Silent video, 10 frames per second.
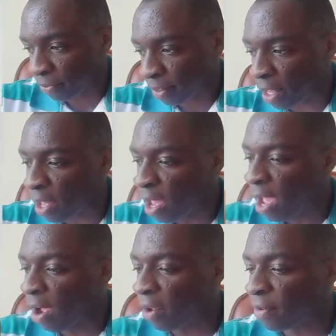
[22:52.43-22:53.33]
However,
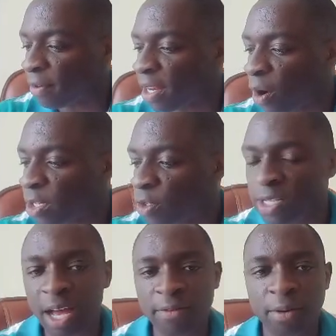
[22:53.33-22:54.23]
now we don't have a
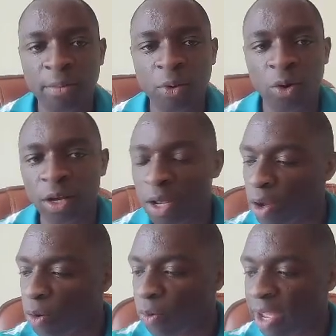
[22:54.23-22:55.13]
mole, we
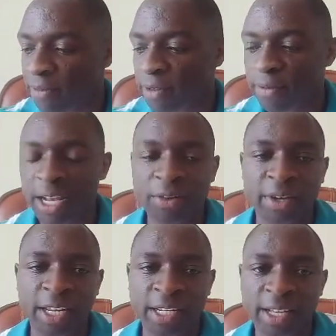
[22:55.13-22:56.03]
have the value in
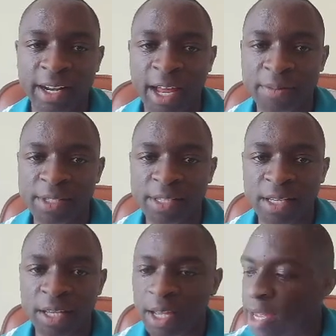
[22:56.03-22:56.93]
grams.
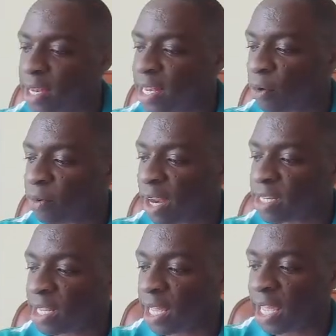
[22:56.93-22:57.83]
Now right here
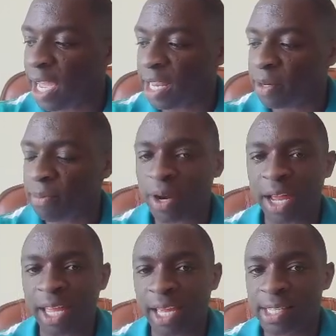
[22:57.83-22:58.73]
in
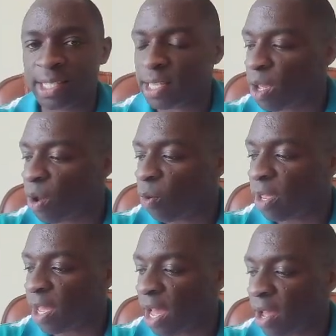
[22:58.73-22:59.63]
brackets, we
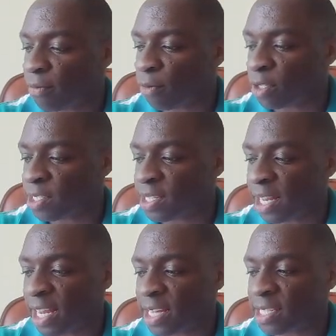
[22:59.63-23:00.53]
have what is the
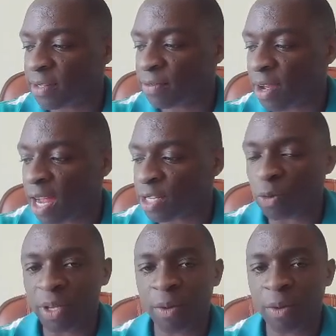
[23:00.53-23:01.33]
relative atomic mass